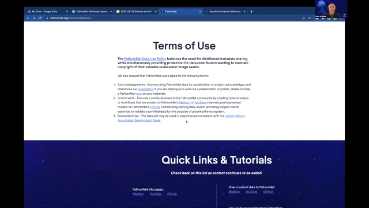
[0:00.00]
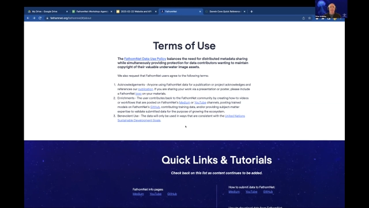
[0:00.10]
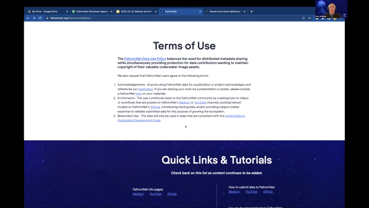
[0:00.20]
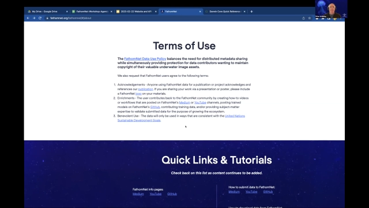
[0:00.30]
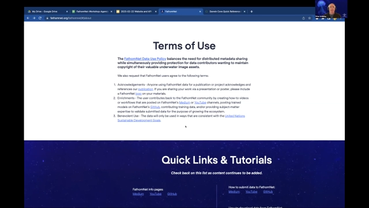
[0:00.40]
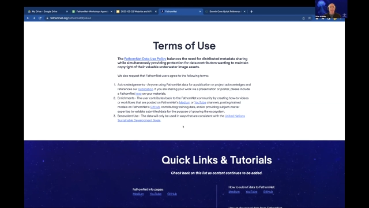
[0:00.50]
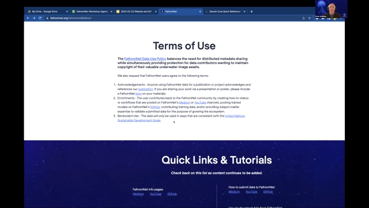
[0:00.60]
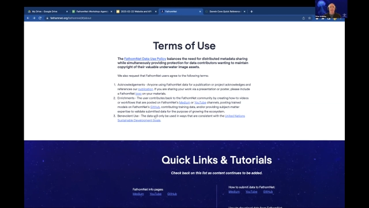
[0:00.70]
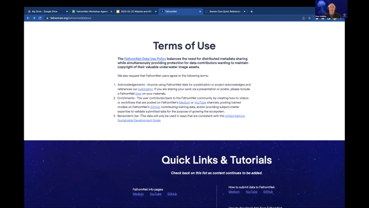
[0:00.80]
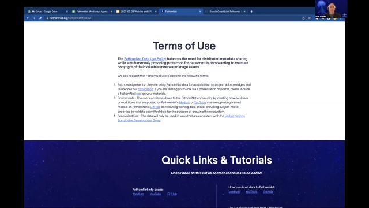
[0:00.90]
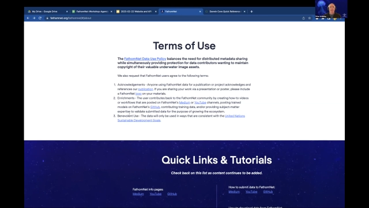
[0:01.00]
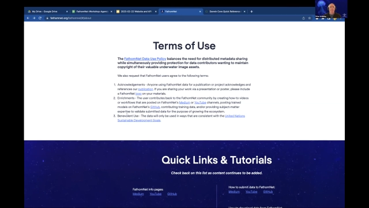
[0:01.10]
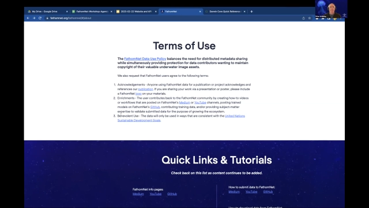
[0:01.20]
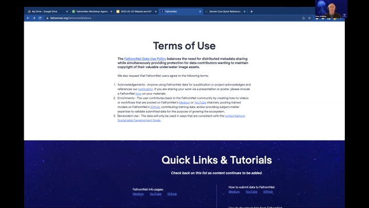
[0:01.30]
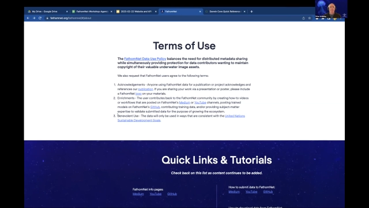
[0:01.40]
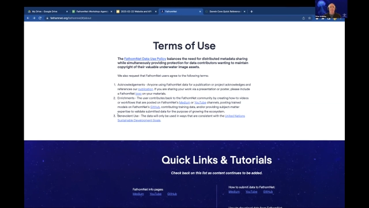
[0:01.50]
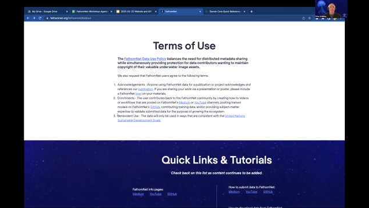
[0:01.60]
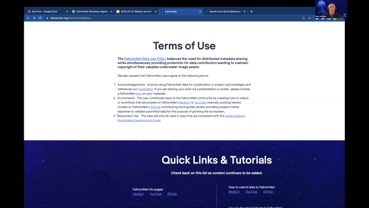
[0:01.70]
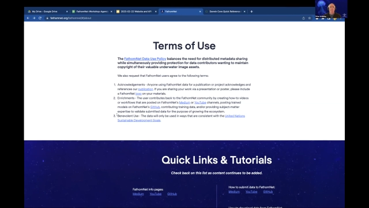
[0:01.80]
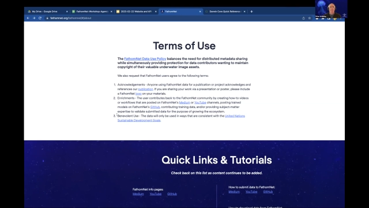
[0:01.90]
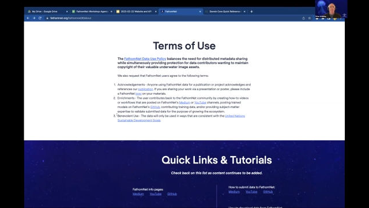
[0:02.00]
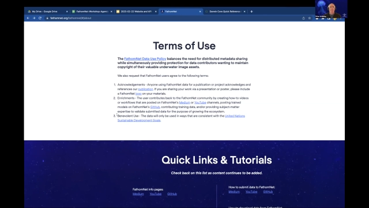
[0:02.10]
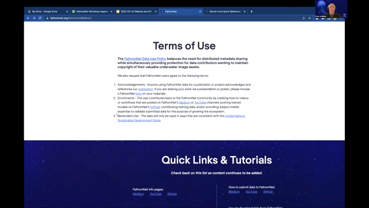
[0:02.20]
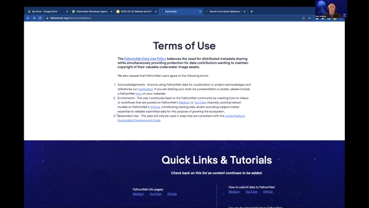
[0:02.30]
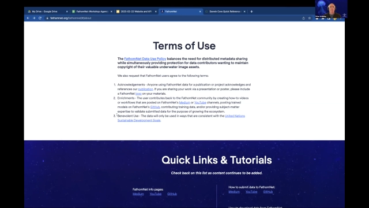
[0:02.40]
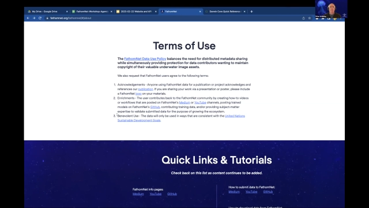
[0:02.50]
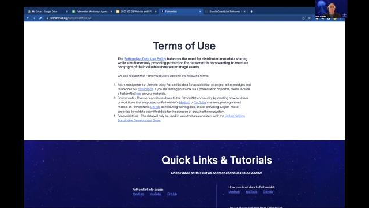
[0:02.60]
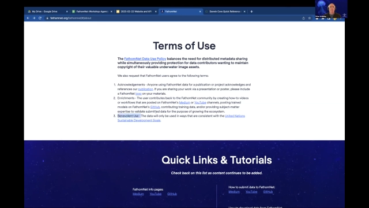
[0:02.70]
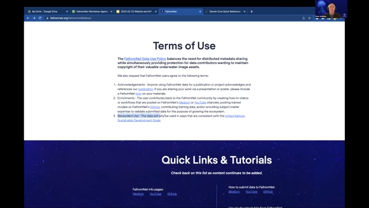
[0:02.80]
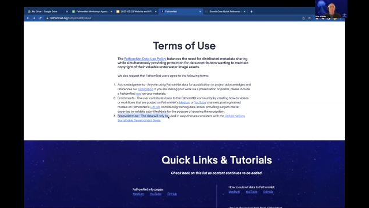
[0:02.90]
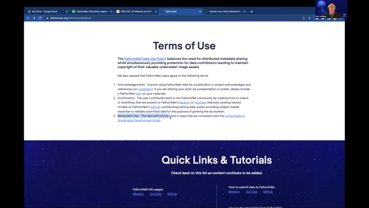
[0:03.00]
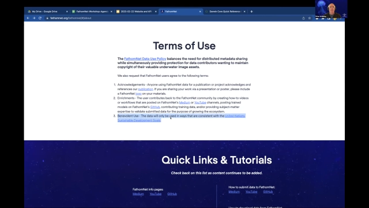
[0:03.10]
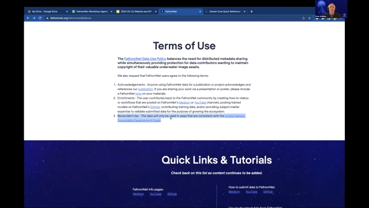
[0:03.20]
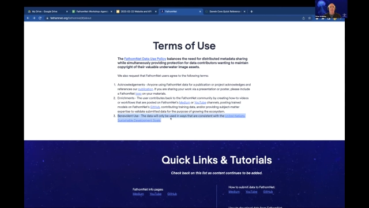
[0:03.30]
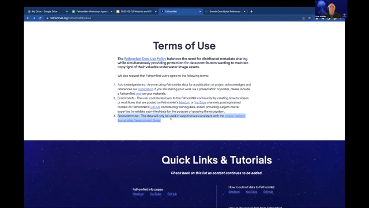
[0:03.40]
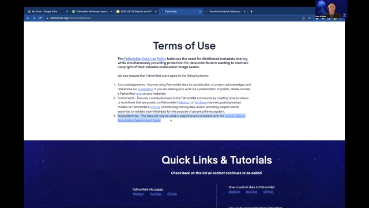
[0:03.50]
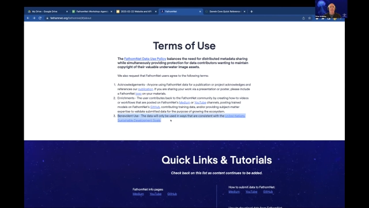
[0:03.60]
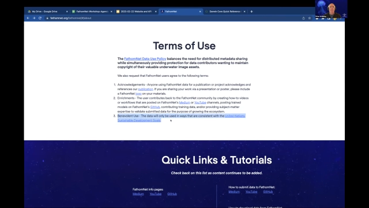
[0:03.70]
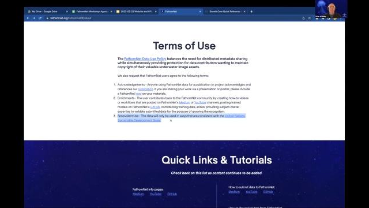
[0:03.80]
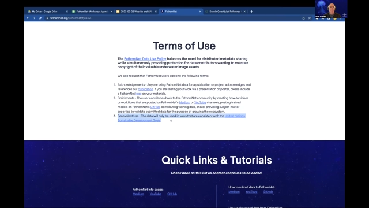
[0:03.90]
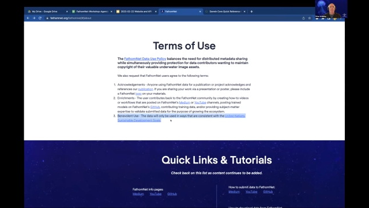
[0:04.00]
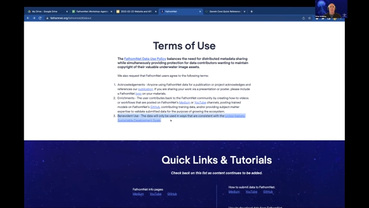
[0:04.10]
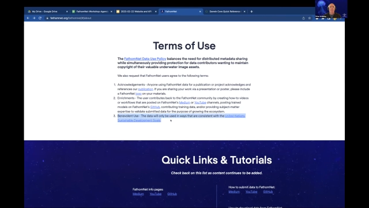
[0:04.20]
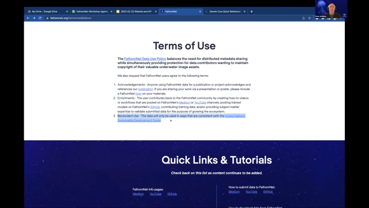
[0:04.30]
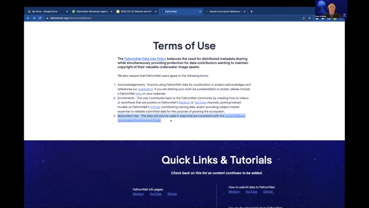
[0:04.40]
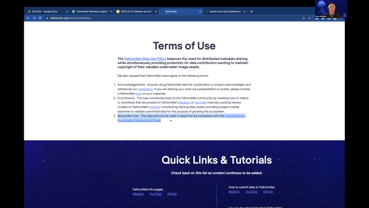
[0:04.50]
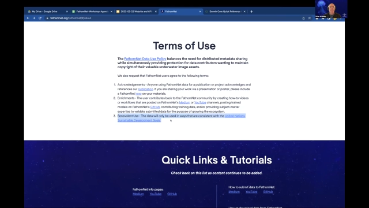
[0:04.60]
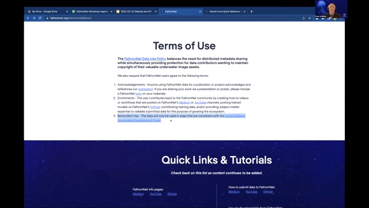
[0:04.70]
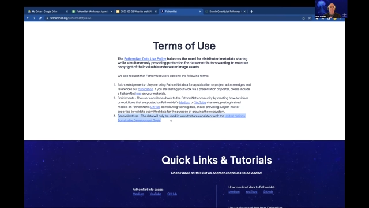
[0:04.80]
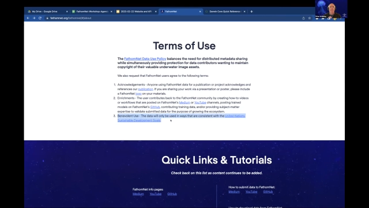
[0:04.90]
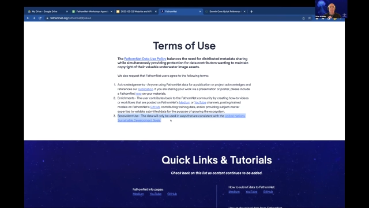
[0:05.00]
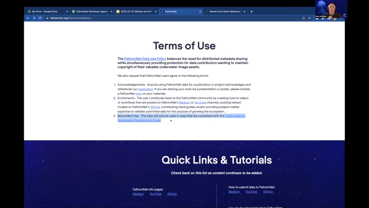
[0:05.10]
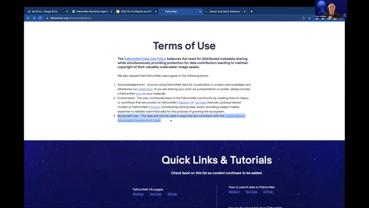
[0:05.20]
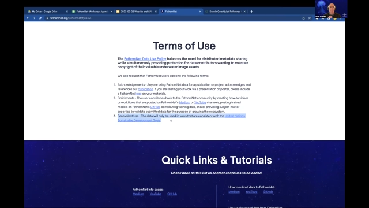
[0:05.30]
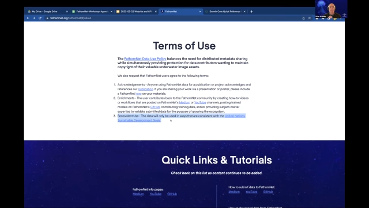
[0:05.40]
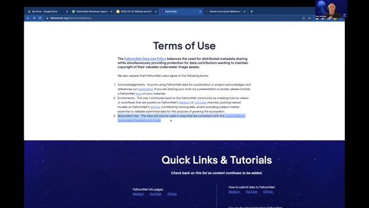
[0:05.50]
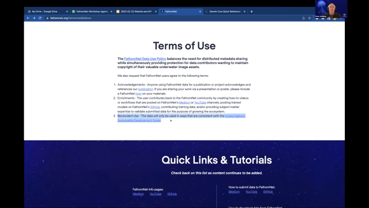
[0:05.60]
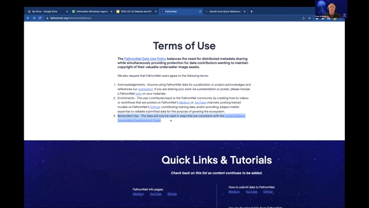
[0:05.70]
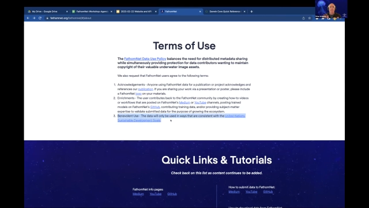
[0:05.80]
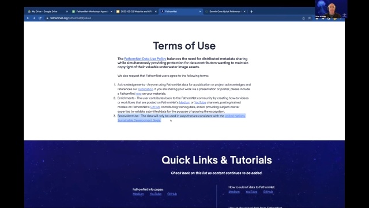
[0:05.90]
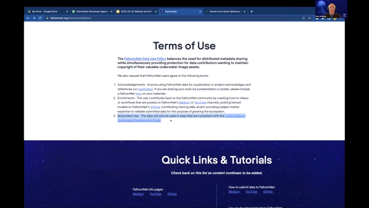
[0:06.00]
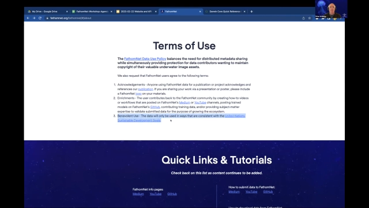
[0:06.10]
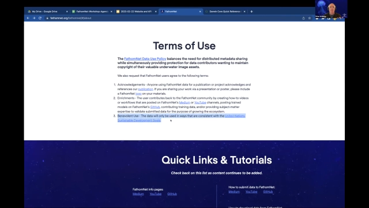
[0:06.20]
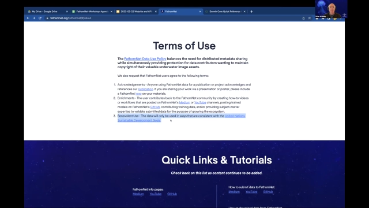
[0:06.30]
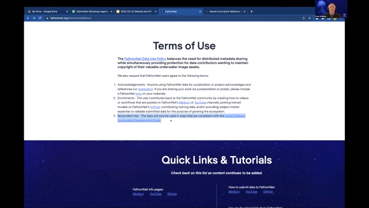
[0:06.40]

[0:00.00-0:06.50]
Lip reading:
(no speaker visible)